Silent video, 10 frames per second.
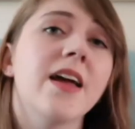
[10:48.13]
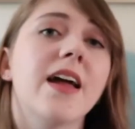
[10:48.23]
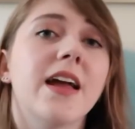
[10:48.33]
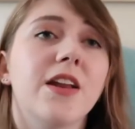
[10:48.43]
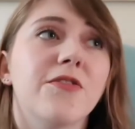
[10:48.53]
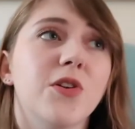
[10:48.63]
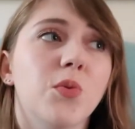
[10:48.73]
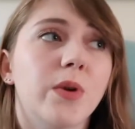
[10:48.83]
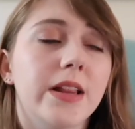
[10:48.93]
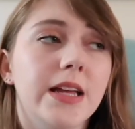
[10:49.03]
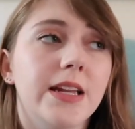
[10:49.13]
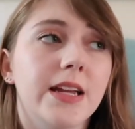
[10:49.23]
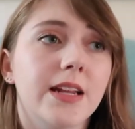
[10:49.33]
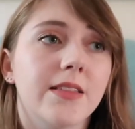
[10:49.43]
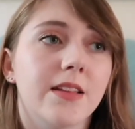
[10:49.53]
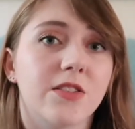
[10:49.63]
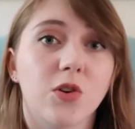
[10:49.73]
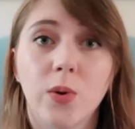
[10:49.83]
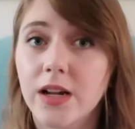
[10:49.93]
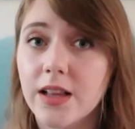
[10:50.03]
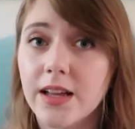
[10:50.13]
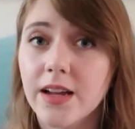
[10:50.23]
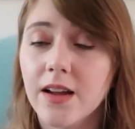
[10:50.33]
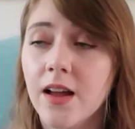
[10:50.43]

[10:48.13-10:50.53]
And if you really needed this quickly,